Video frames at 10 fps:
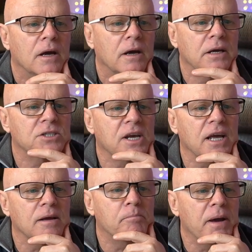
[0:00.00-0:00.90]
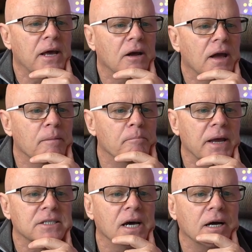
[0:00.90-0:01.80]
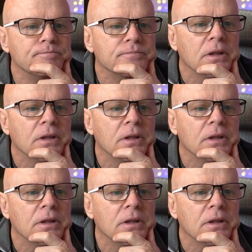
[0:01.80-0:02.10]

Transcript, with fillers: It's getting better and better.